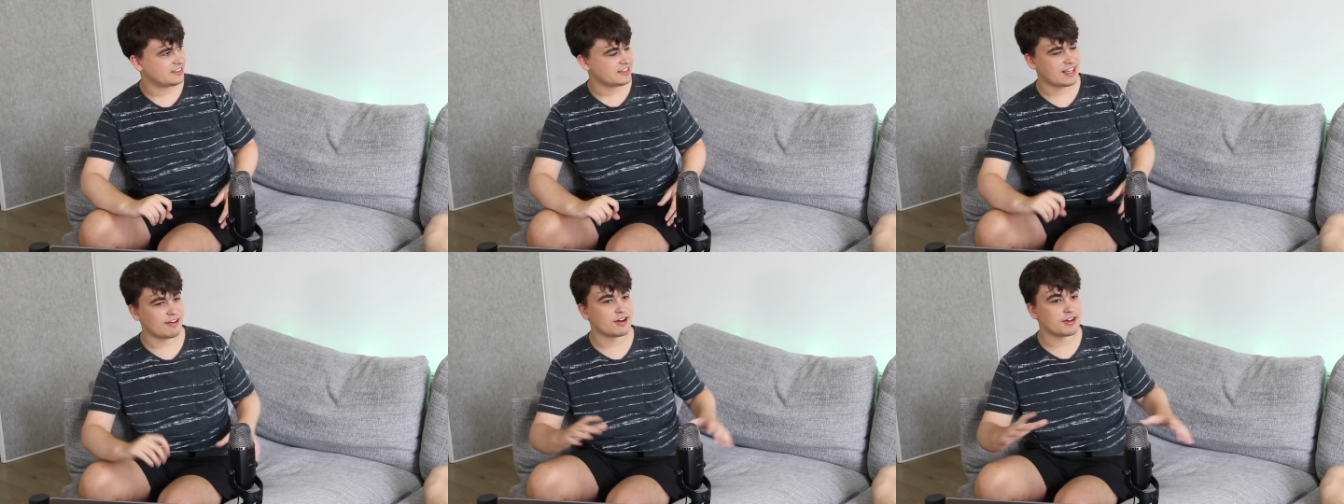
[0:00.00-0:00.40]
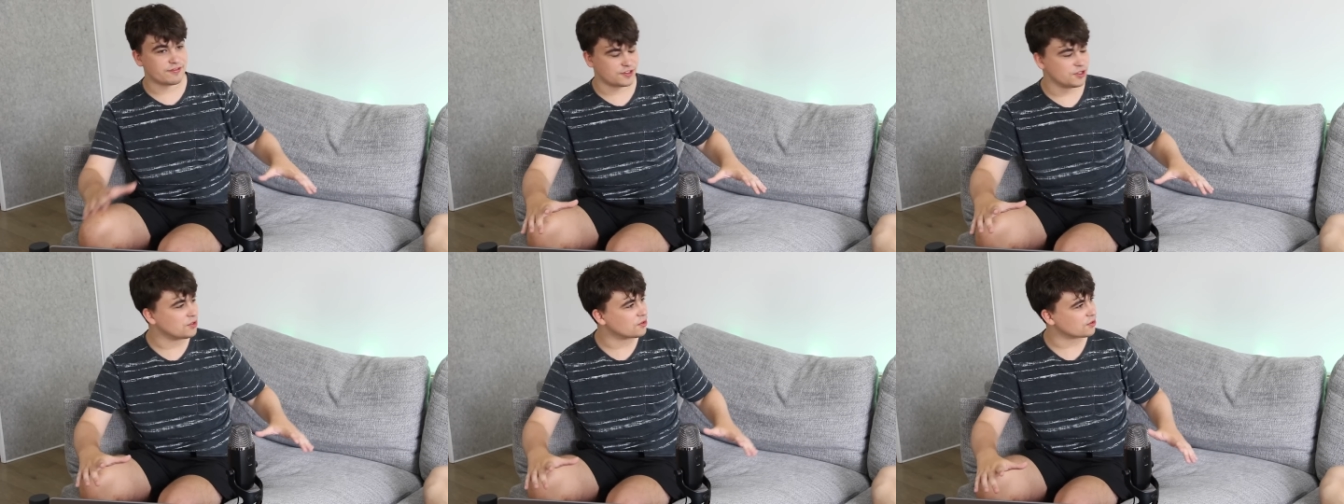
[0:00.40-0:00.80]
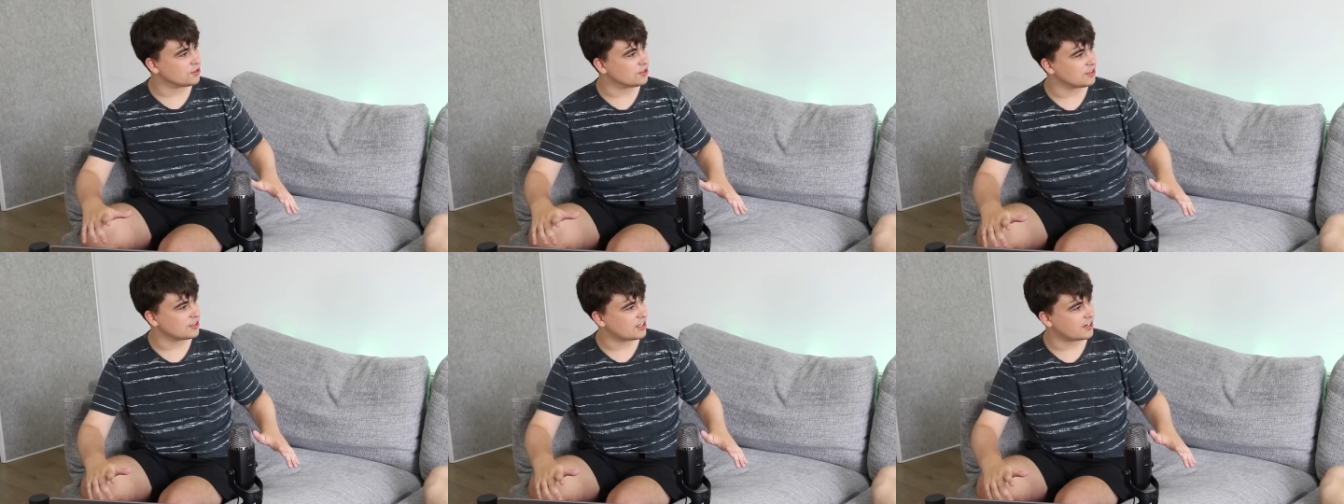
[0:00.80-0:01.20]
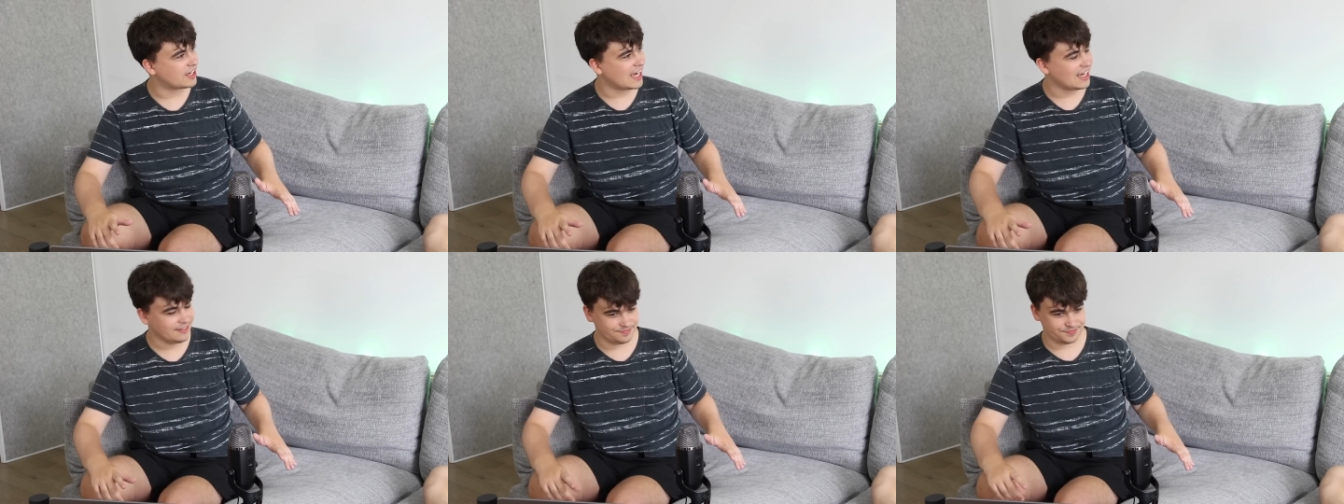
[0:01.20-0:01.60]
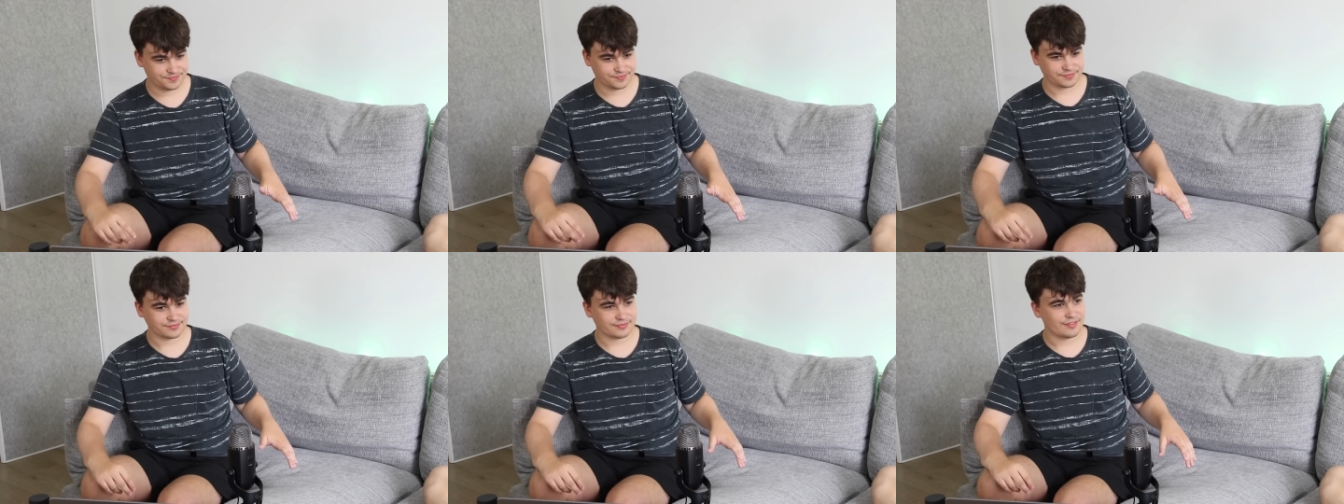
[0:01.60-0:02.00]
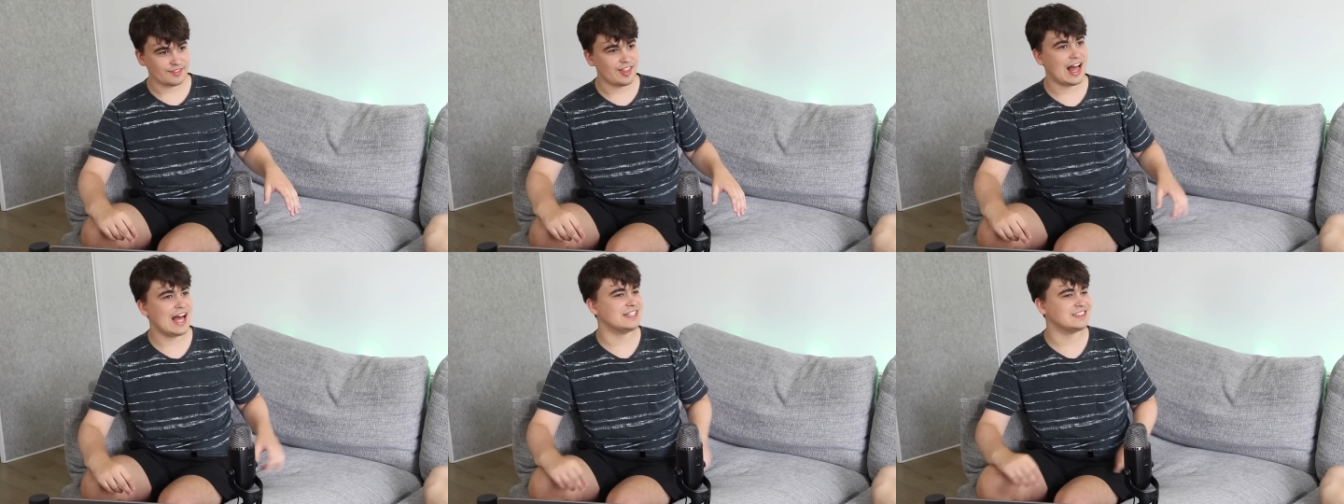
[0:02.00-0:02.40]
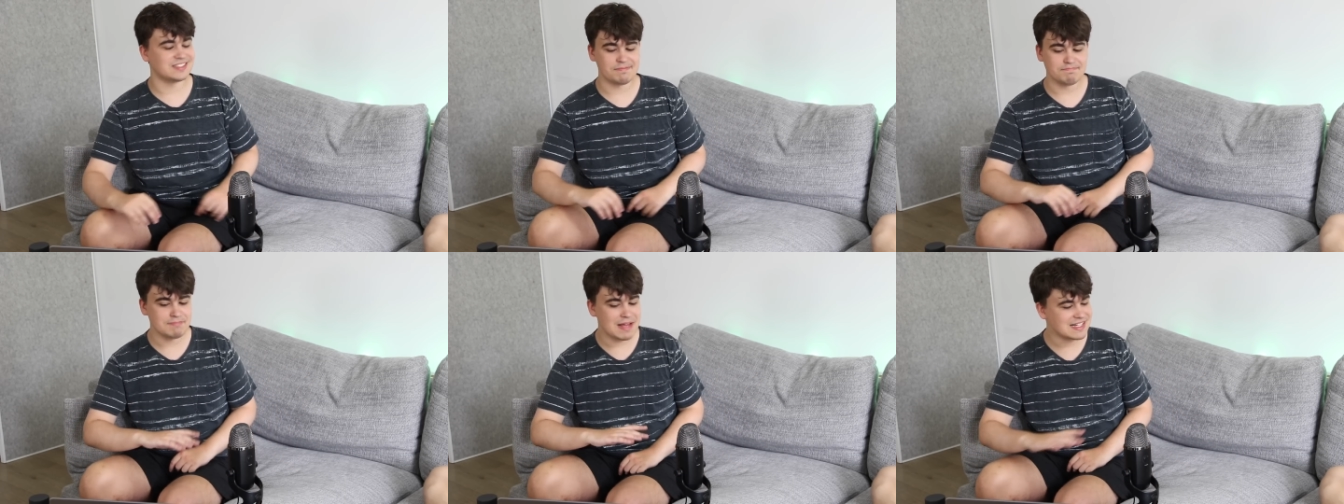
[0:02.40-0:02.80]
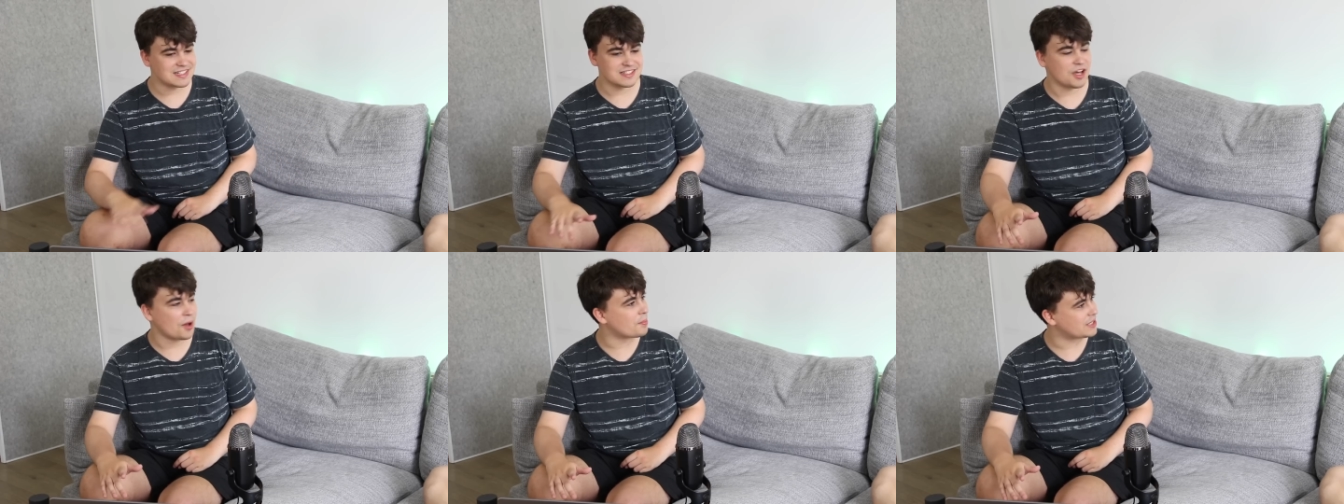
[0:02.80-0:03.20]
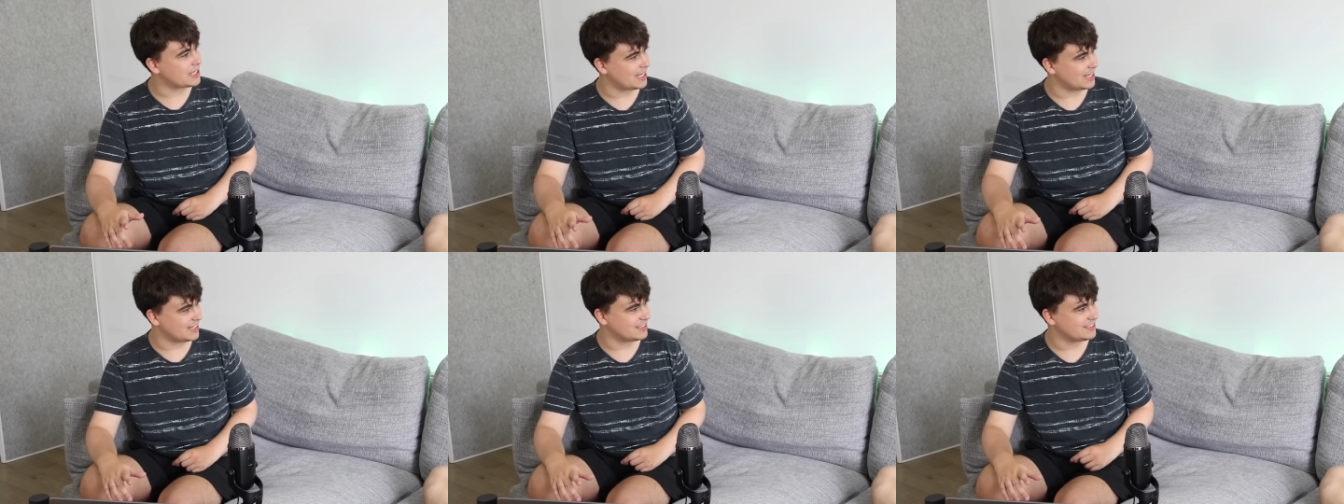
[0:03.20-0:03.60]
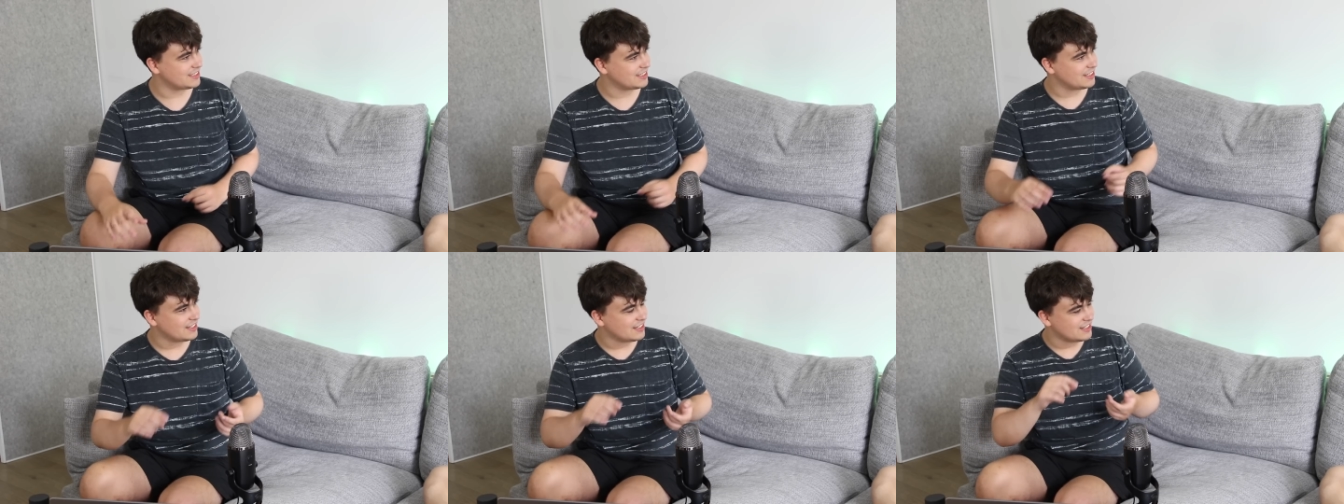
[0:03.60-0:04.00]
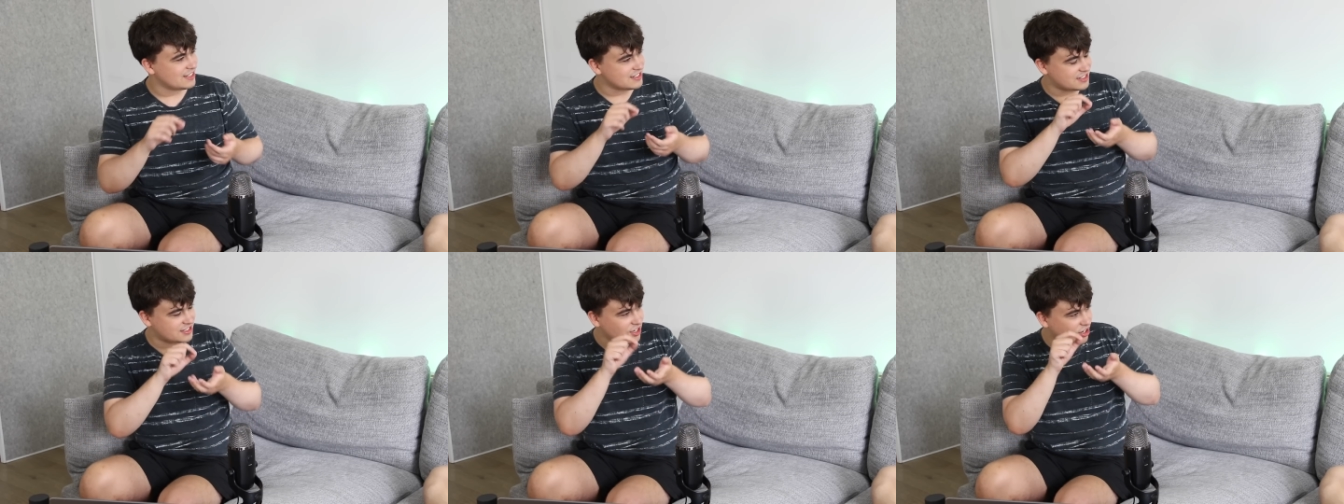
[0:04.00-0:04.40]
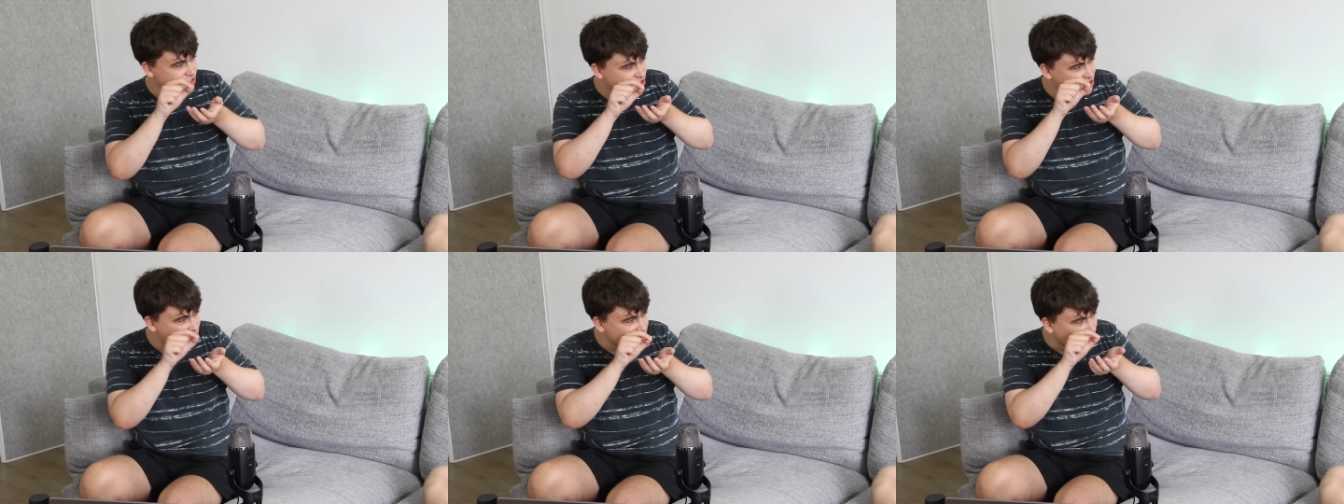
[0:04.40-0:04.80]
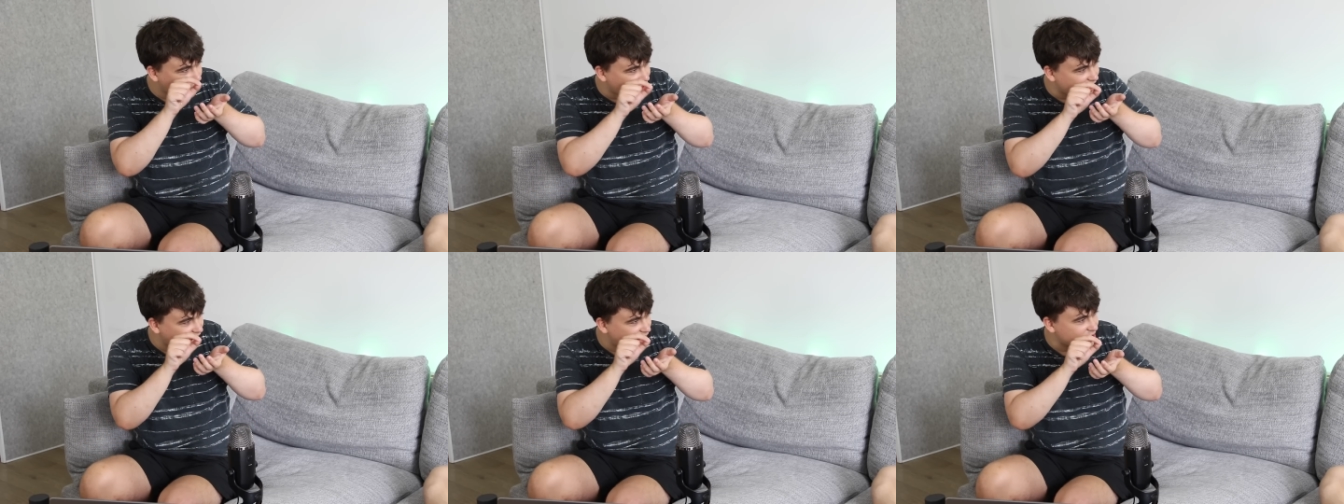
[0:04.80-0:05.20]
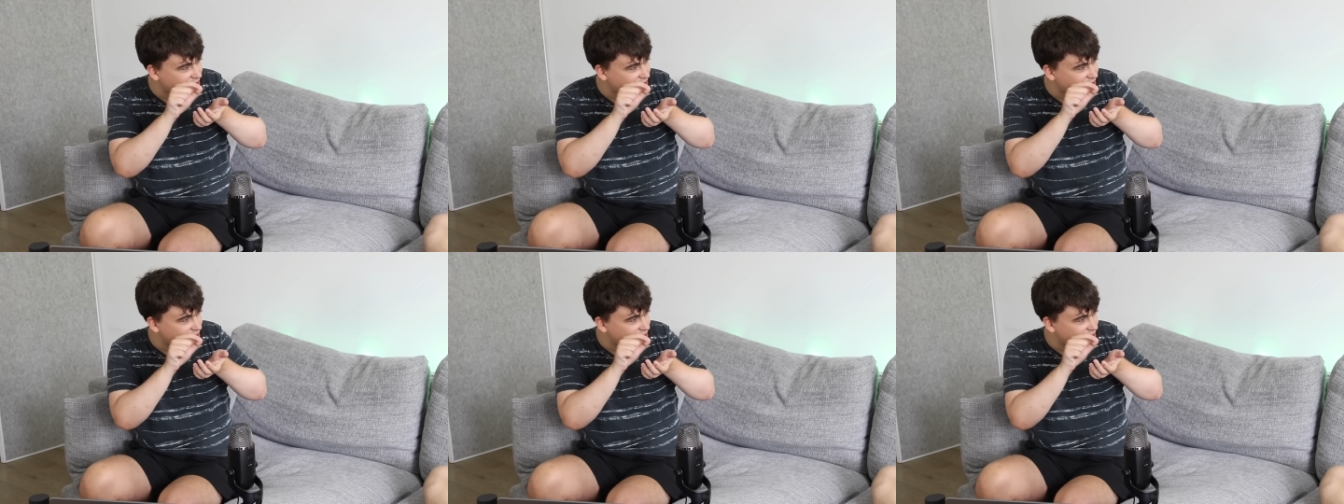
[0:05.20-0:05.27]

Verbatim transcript: They're at a funeral, okay? And some messed up kid starts drawing her